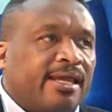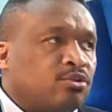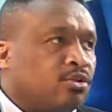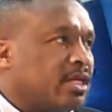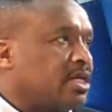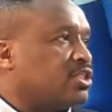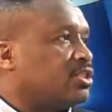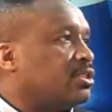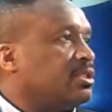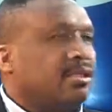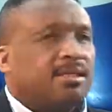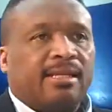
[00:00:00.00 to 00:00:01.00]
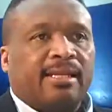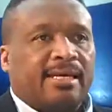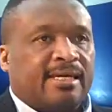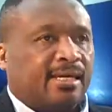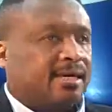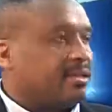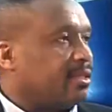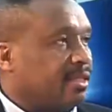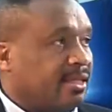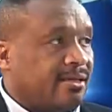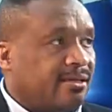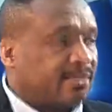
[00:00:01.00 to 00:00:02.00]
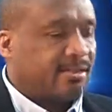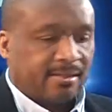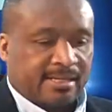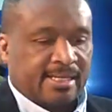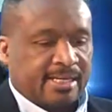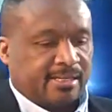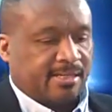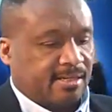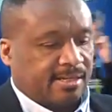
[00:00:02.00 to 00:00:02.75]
education, like healthcare, like